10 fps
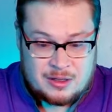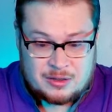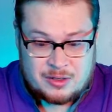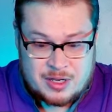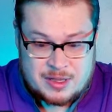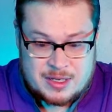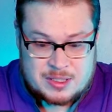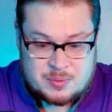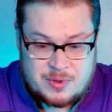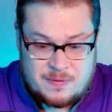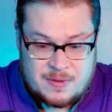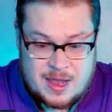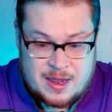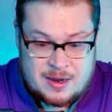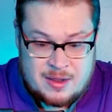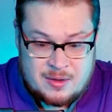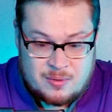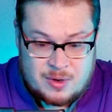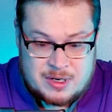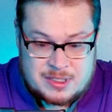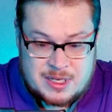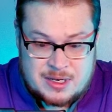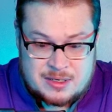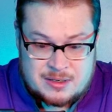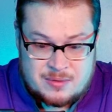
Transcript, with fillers: Look at this. We've got, what do you say?